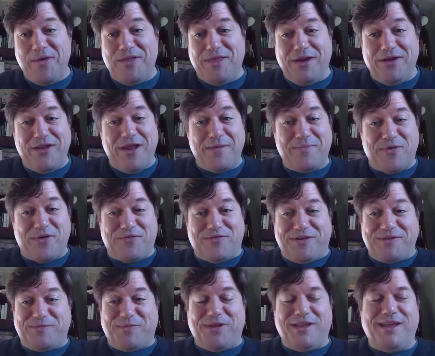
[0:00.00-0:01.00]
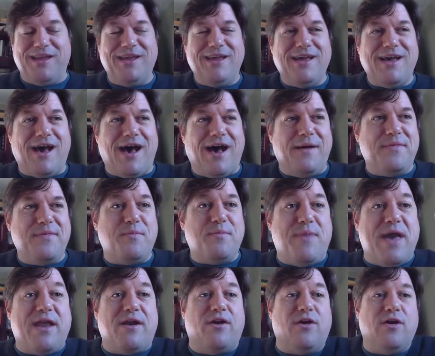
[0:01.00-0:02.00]
they're not perfect, but they're
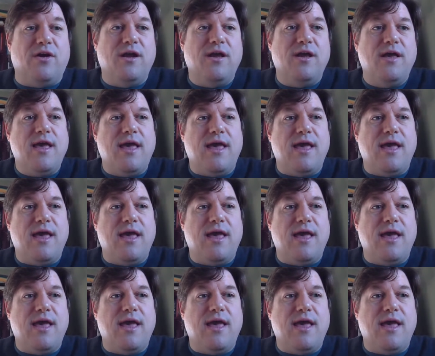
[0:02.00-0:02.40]
better.